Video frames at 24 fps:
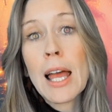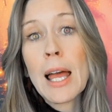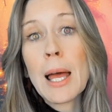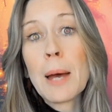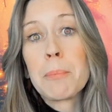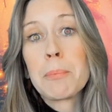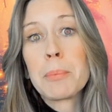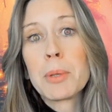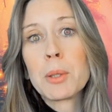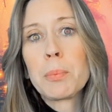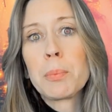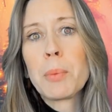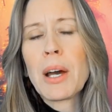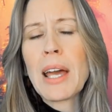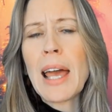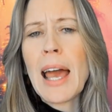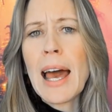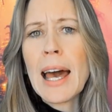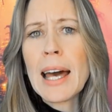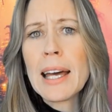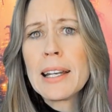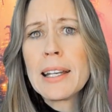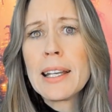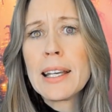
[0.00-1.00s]
But by
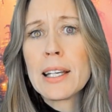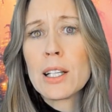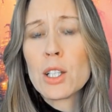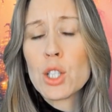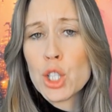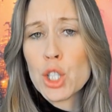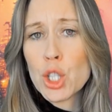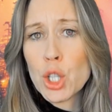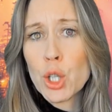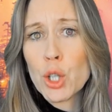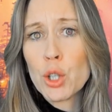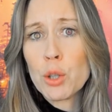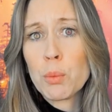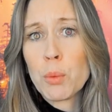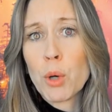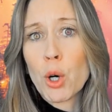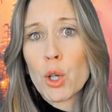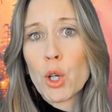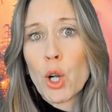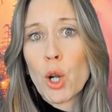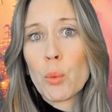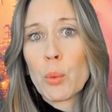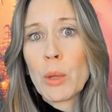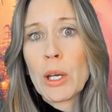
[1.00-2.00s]
adding a churn
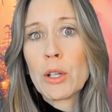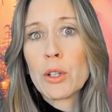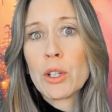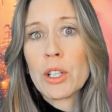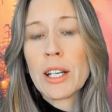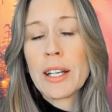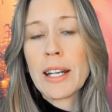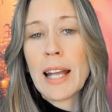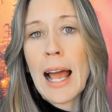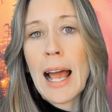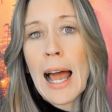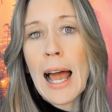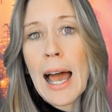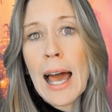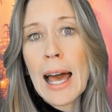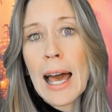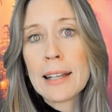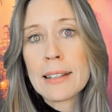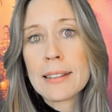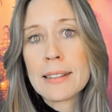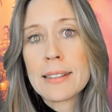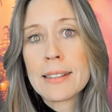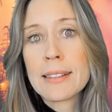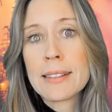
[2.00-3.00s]
model, we could
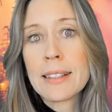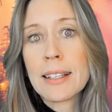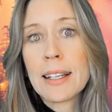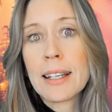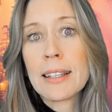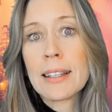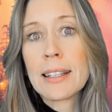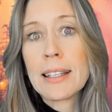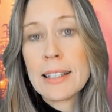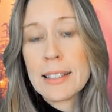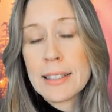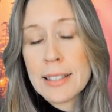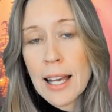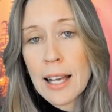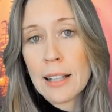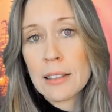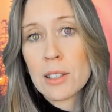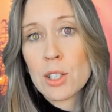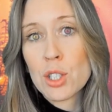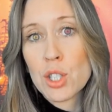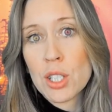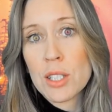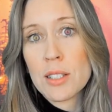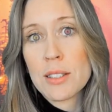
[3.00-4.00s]
enhance the
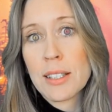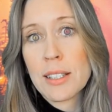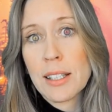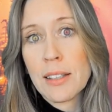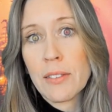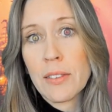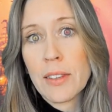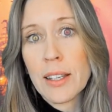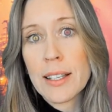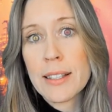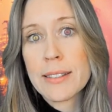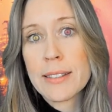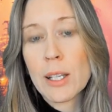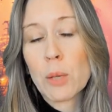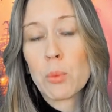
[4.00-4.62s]
intelligence in this, and